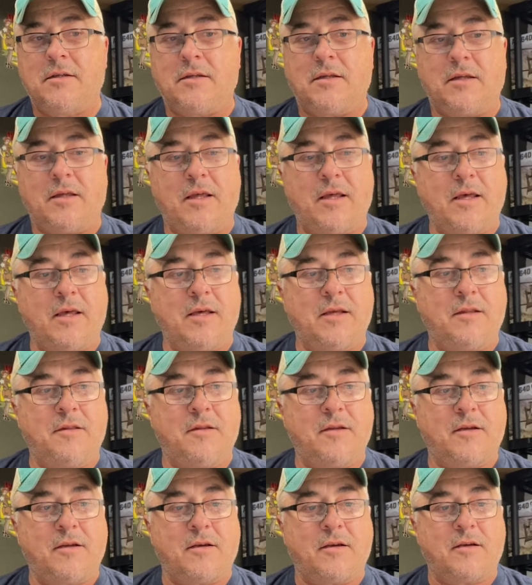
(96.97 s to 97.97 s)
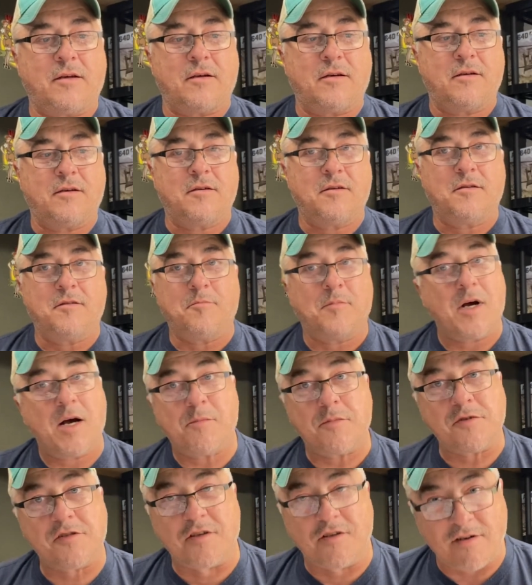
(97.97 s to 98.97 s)
and
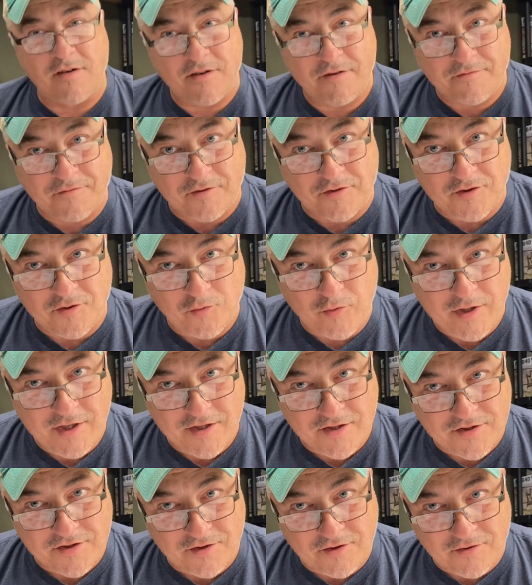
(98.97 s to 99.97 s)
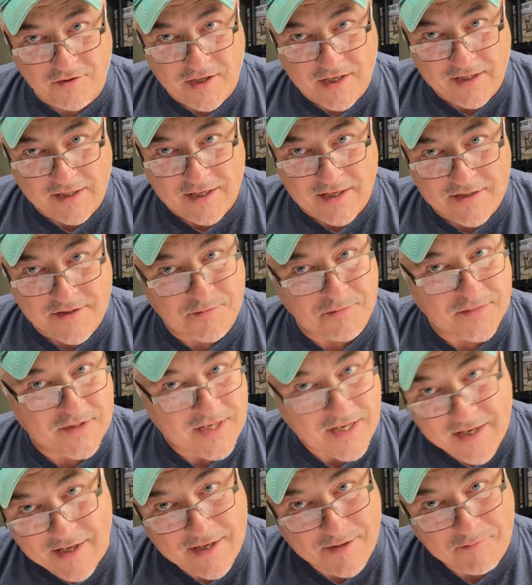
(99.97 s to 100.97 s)
Mama's gone for a week, so I got some
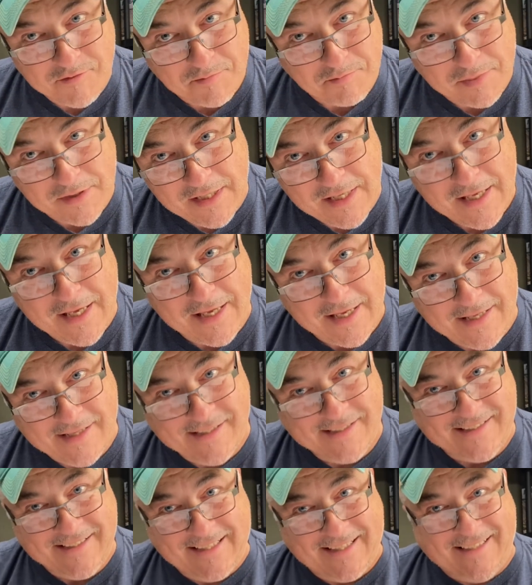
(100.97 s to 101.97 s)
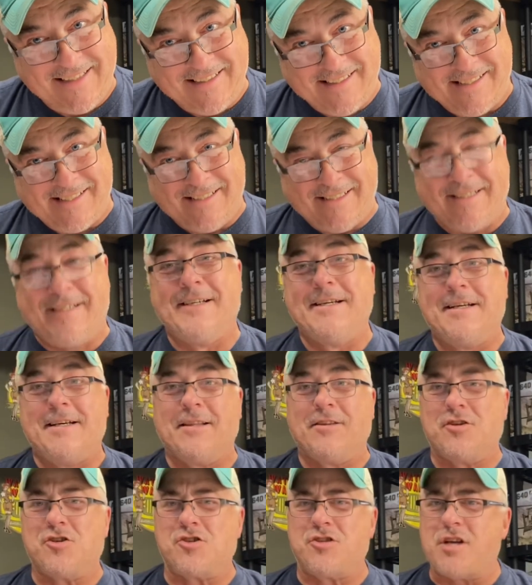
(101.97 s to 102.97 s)
time to play.
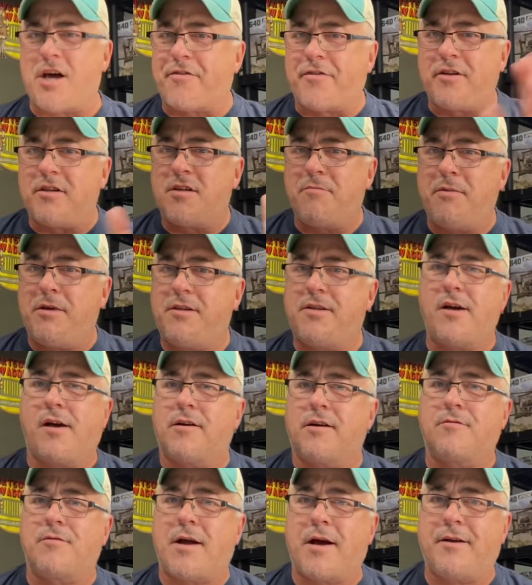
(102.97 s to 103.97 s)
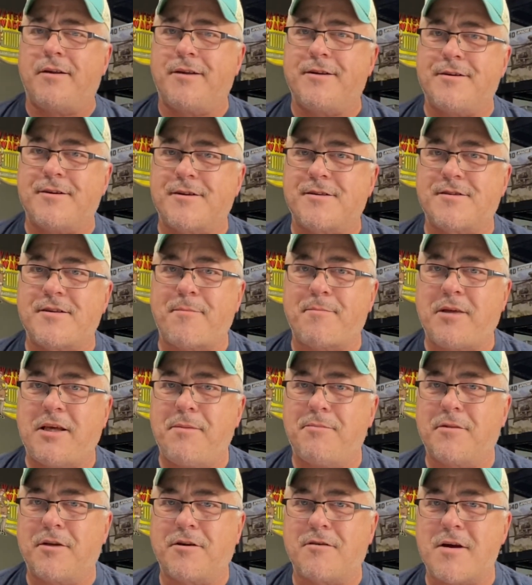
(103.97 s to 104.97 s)
There's nothing to be done around here except
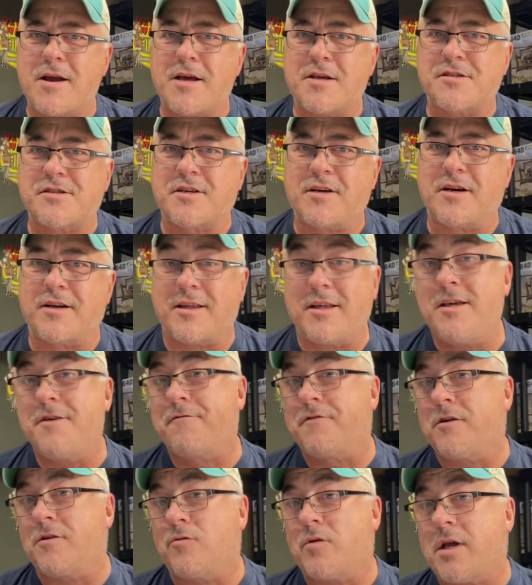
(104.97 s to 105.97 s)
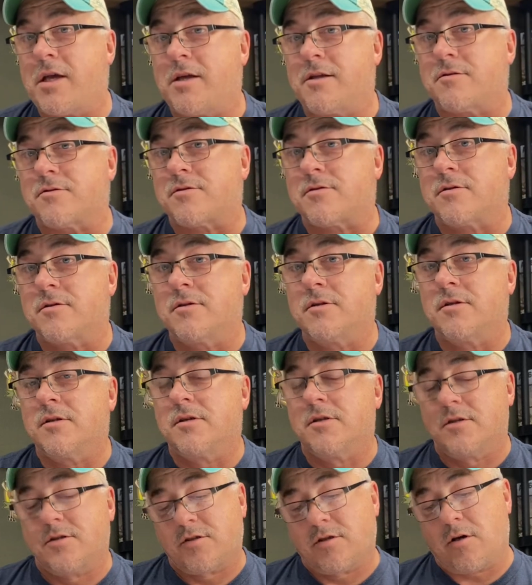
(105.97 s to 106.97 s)
keep the grass cut if it rains.
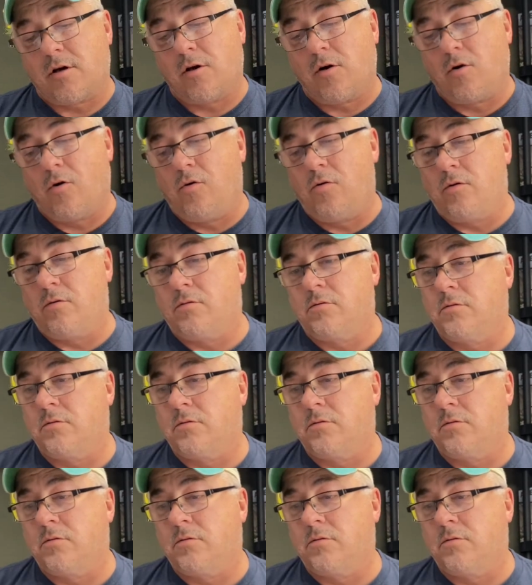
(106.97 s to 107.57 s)
So,